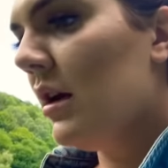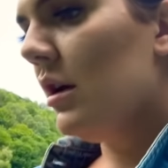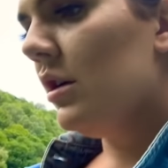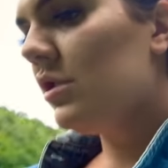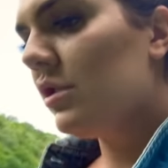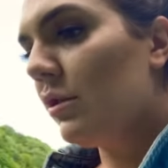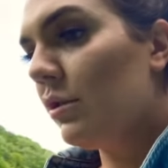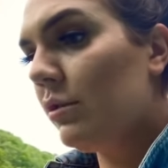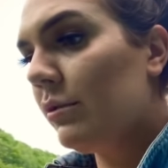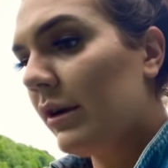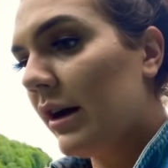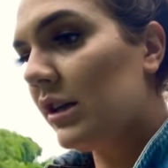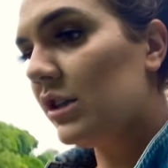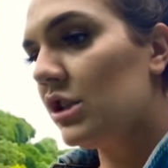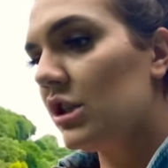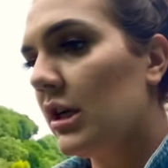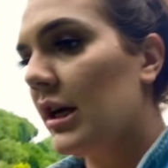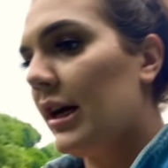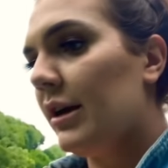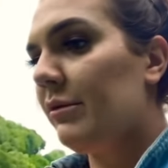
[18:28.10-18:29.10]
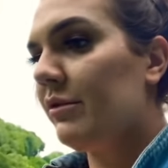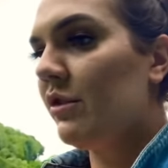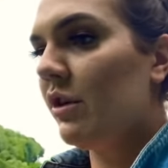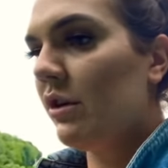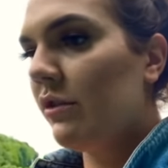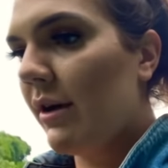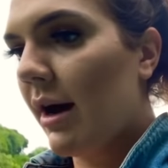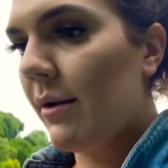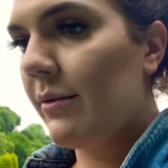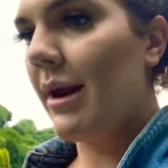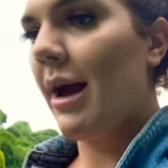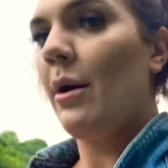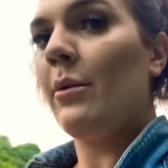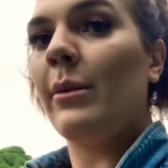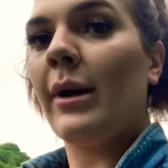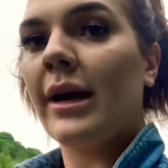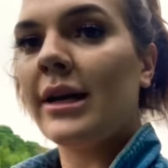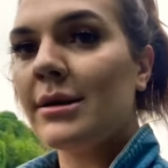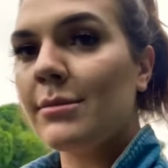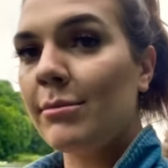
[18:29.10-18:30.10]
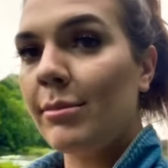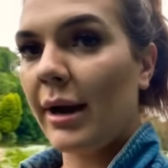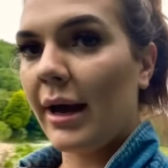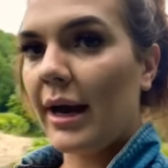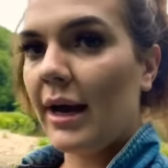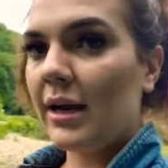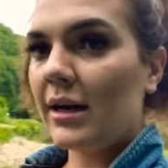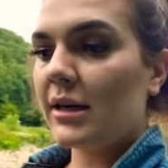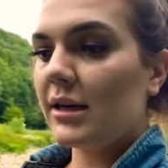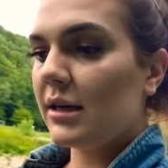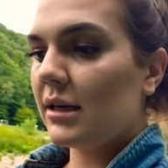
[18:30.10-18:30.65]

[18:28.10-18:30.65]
So we're turning around now and we're heading back.